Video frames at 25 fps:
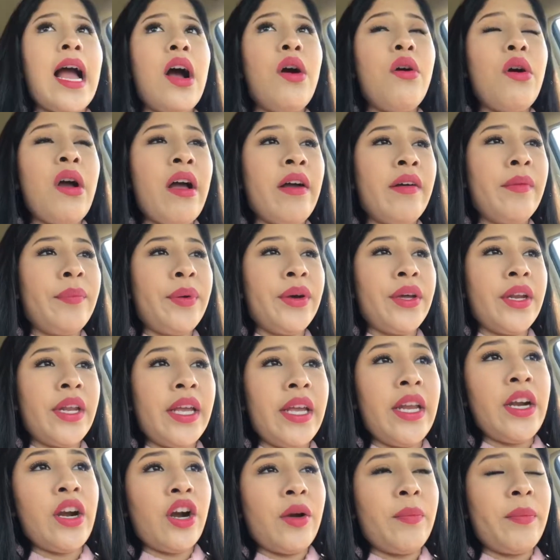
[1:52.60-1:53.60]
now have put
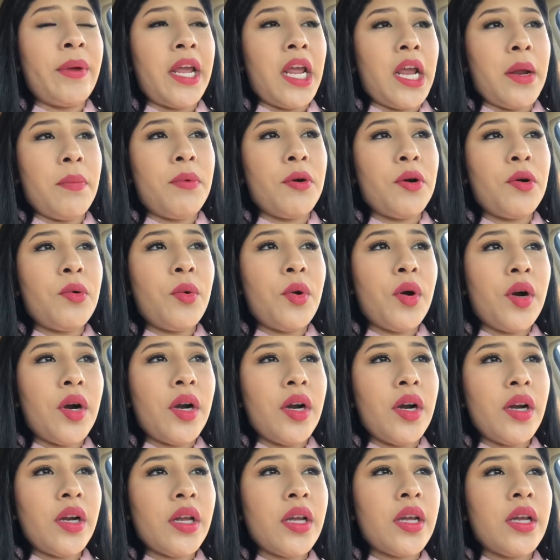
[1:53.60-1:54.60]
in our
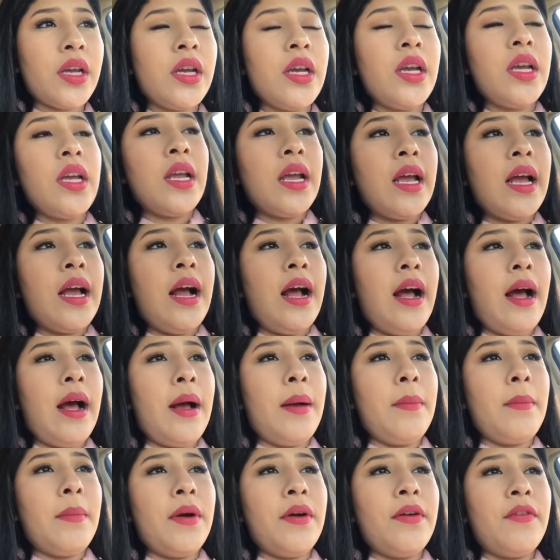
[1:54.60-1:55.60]
paperwork
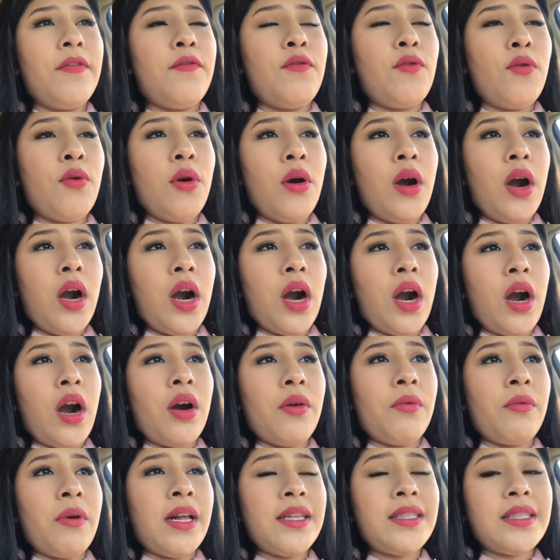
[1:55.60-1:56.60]
um, for
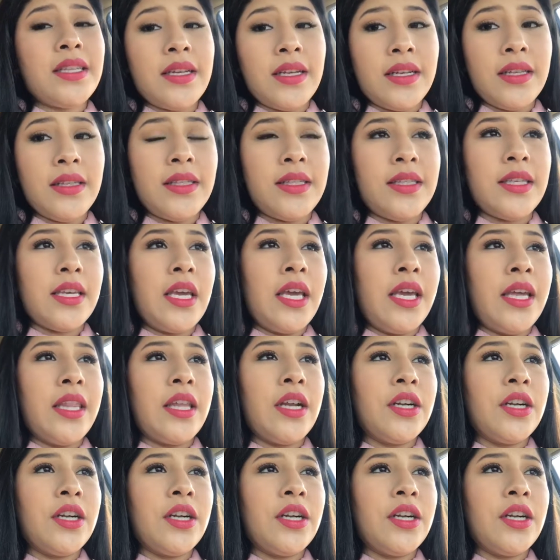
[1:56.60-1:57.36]
our residency.